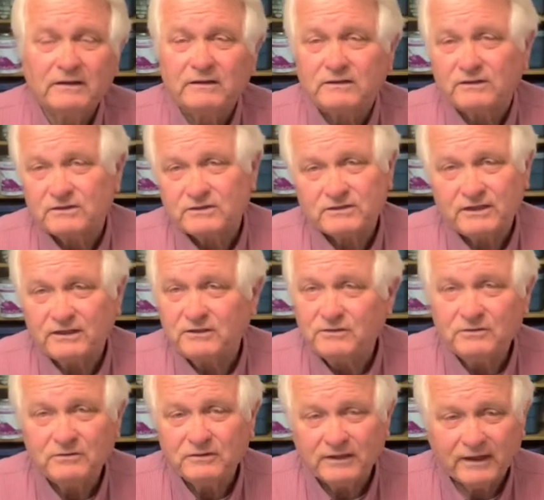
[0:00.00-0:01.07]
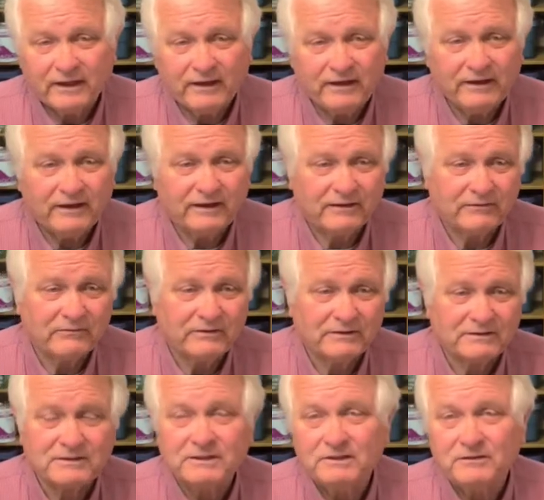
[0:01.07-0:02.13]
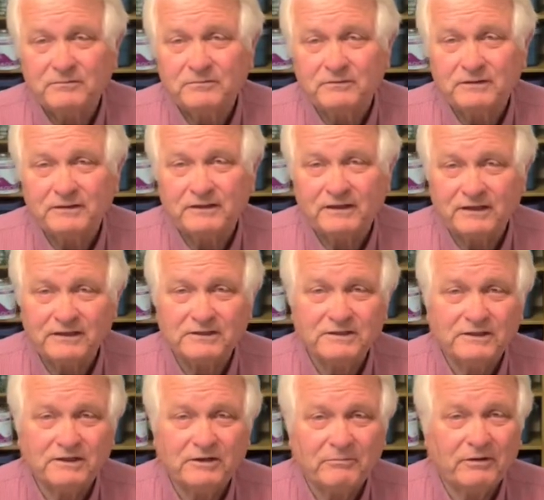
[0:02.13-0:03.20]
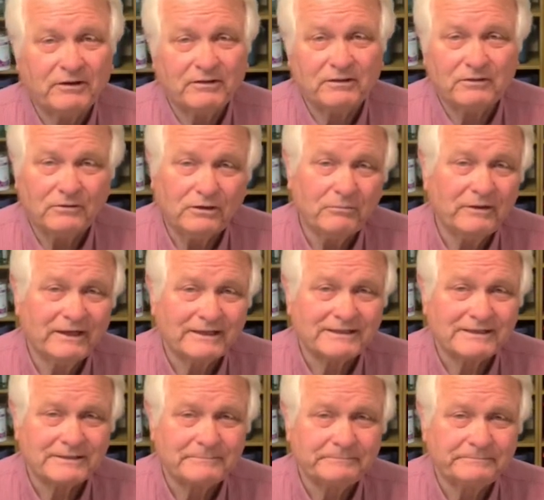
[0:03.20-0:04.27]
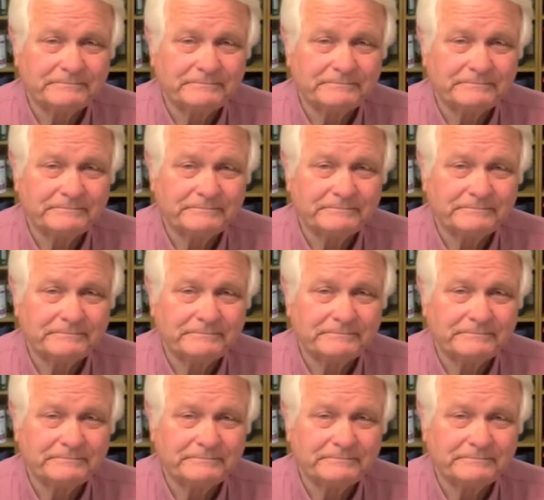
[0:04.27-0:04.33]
just stay tuned again, and we'll see you in the kitchen in about 30 minutes.